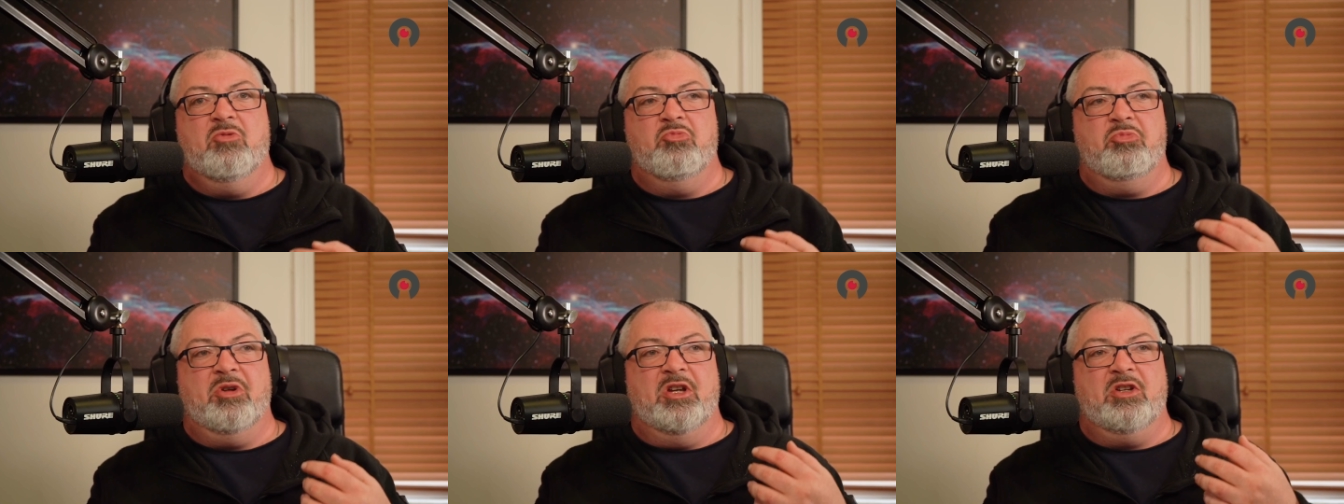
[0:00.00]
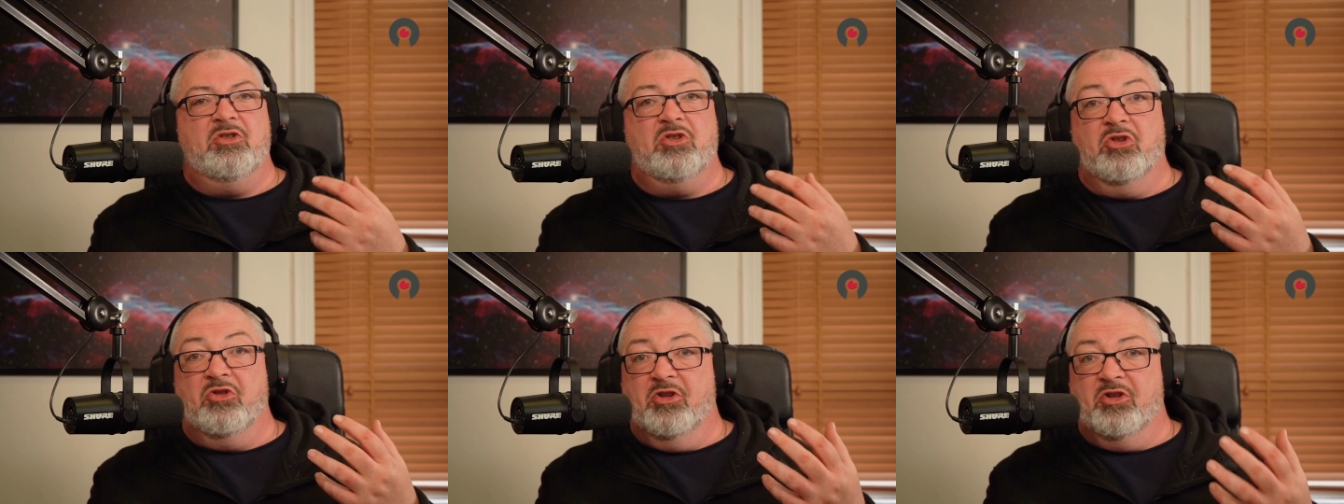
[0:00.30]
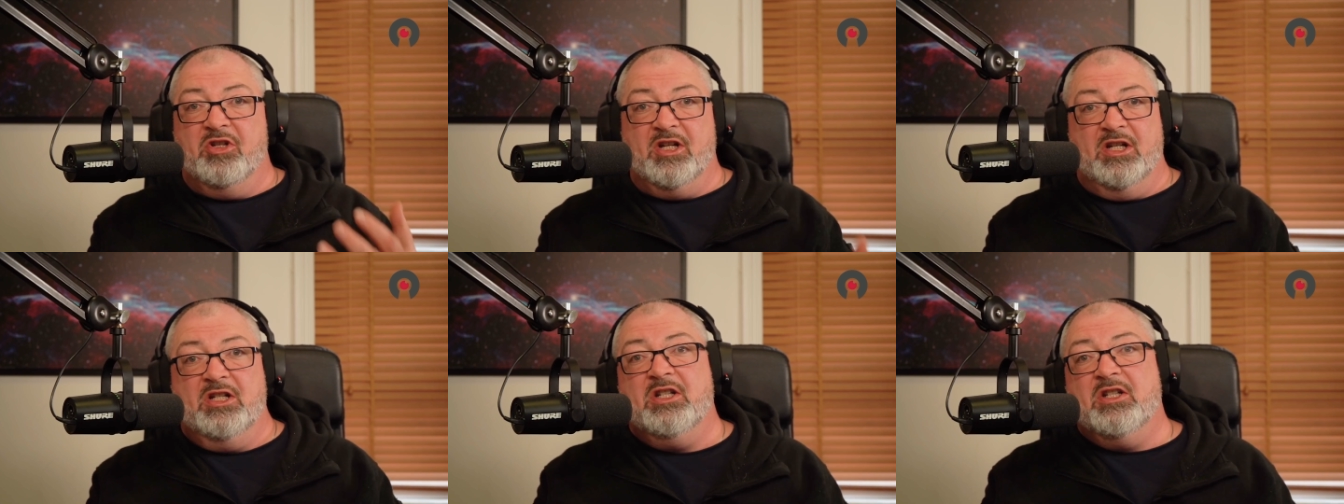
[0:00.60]
based on the
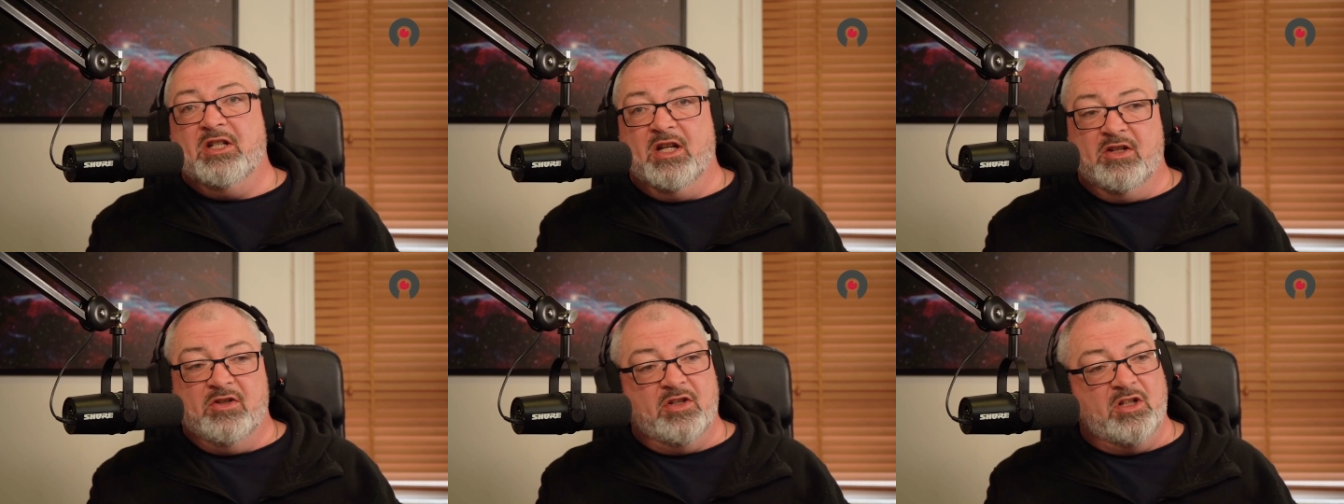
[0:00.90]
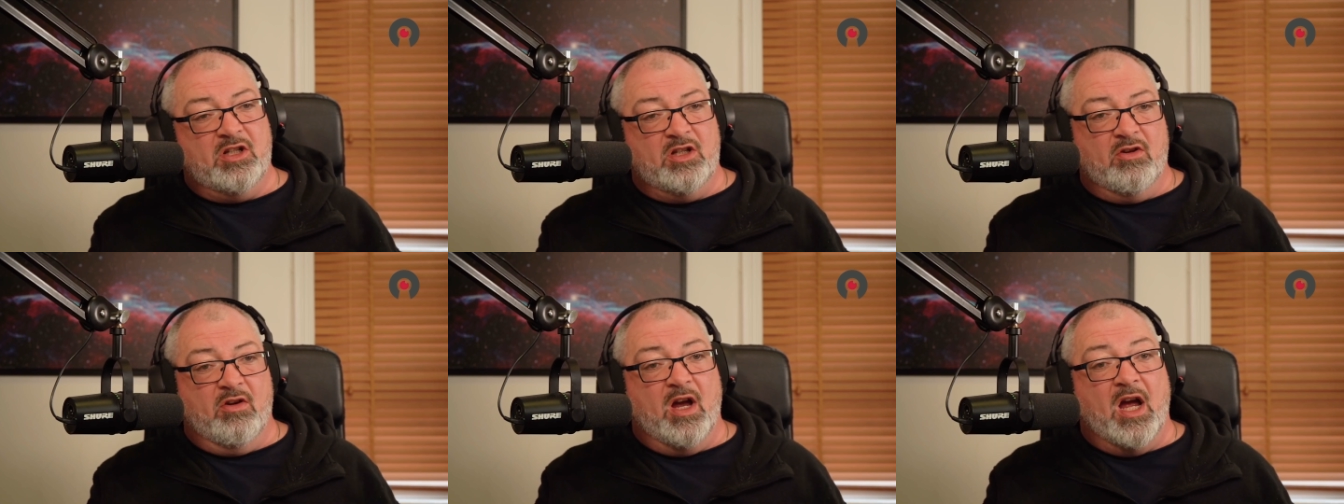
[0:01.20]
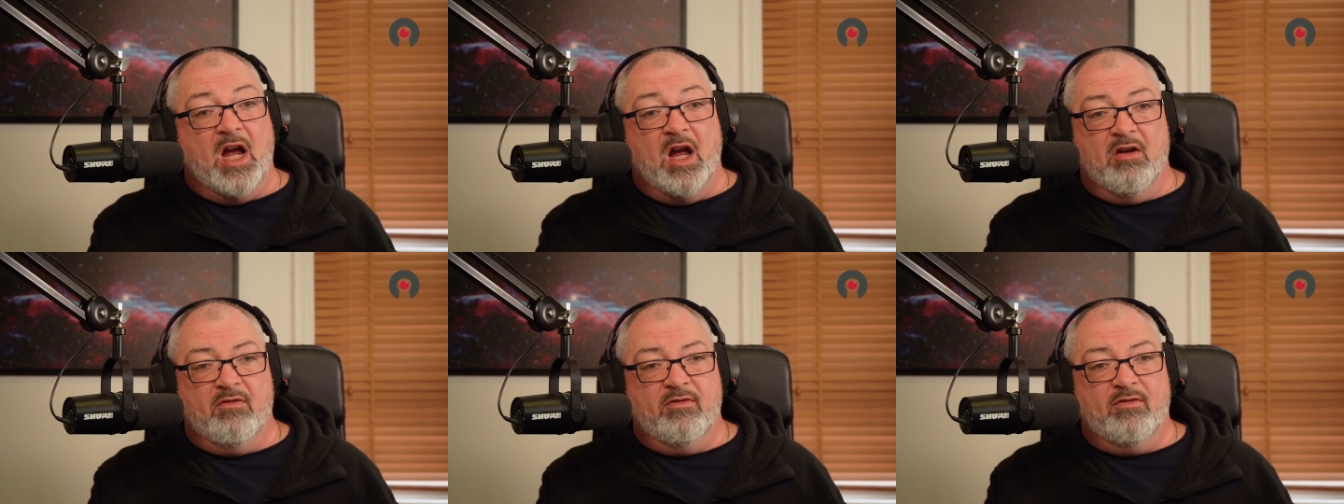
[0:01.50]
data sets that you
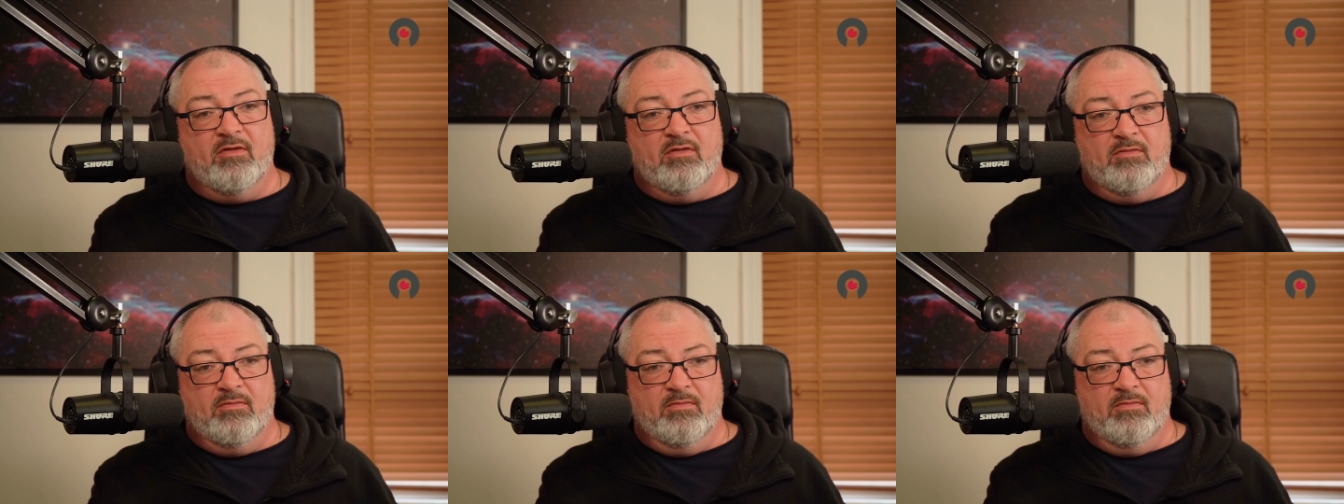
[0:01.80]
have?